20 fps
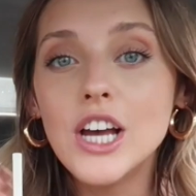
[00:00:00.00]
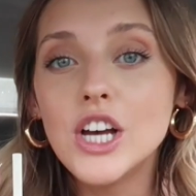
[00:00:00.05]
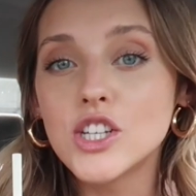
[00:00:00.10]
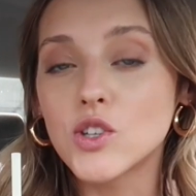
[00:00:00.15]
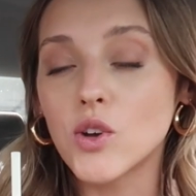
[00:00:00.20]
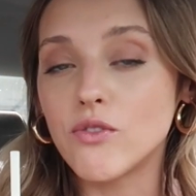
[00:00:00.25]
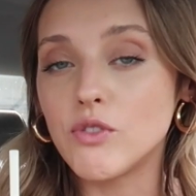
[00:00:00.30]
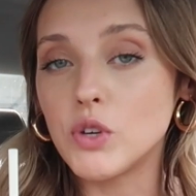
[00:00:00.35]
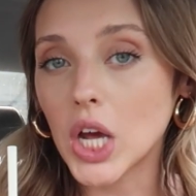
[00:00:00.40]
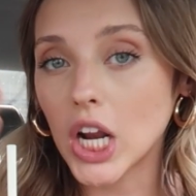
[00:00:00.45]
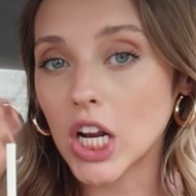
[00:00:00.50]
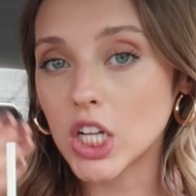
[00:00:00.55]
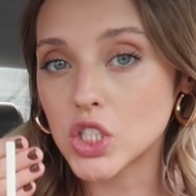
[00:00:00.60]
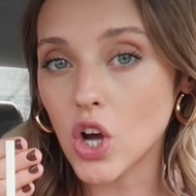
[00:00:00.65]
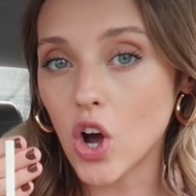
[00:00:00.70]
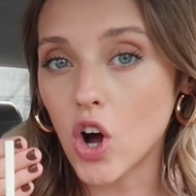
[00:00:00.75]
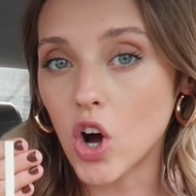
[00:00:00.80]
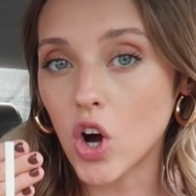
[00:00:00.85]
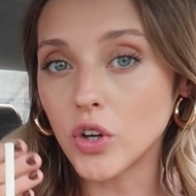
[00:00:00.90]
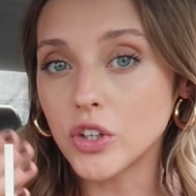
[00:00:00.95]
So if you get a
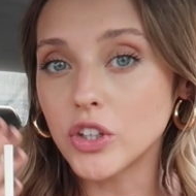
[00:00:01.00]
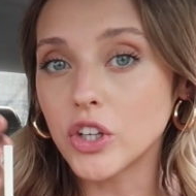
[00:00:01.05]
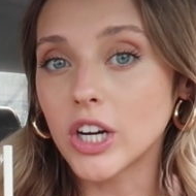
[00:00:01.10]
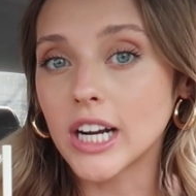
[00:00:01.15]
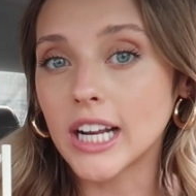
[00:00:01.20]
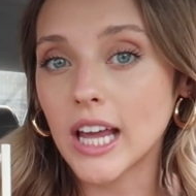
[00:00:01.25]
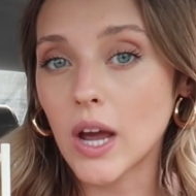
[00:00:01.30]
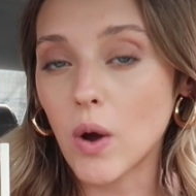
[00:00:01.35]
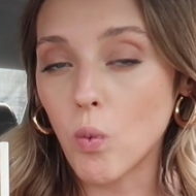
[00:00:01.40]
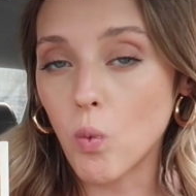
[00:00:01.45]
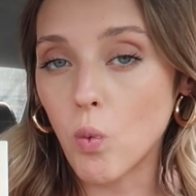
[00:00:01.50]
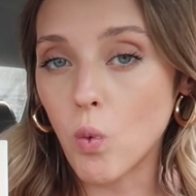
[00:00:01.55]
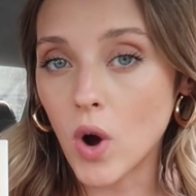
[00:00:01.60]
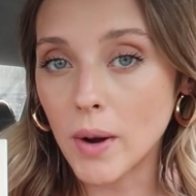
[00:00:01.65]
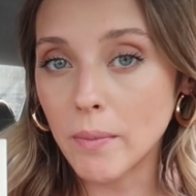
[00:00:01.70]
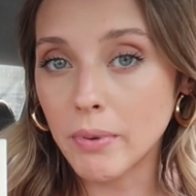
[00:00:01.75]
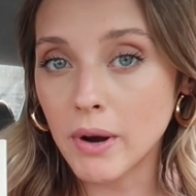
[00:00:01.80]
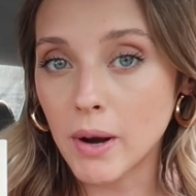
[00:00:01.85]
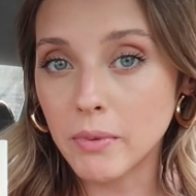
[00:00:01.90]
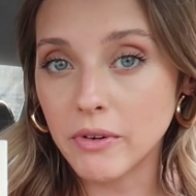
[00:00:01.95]
tall, you're gonna get
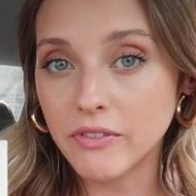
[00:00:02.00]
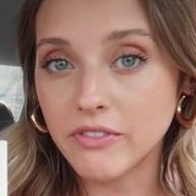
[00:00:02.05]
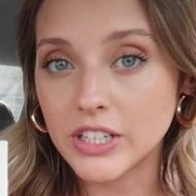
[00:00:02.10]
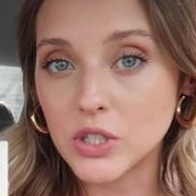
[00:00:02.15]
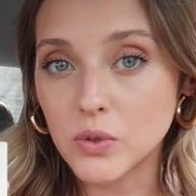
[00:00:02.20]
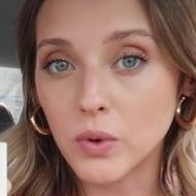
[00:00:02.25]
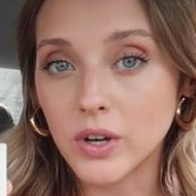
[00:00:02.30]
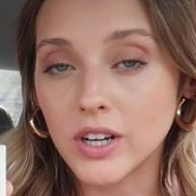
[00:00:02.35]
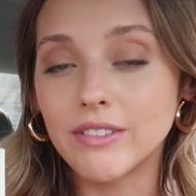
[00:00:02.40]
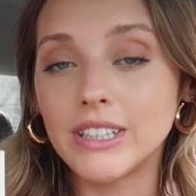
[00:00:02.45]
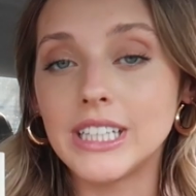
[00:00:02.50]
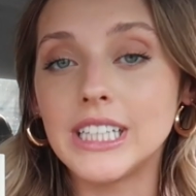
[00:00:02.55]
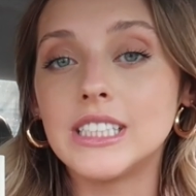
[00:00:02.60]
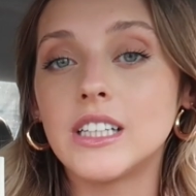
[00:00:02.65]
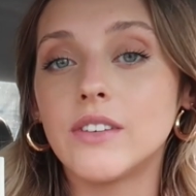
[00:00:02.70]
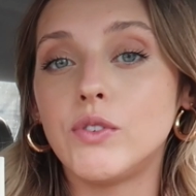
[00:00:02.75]
one pump of each one of these.